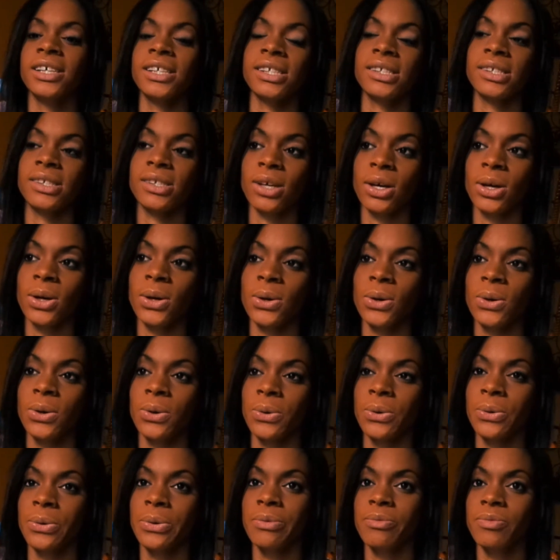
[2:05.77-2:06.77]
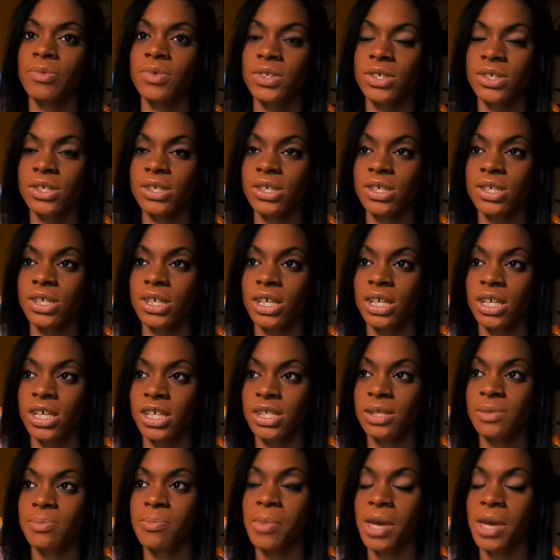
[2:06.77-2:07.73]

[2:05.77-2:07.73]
so She's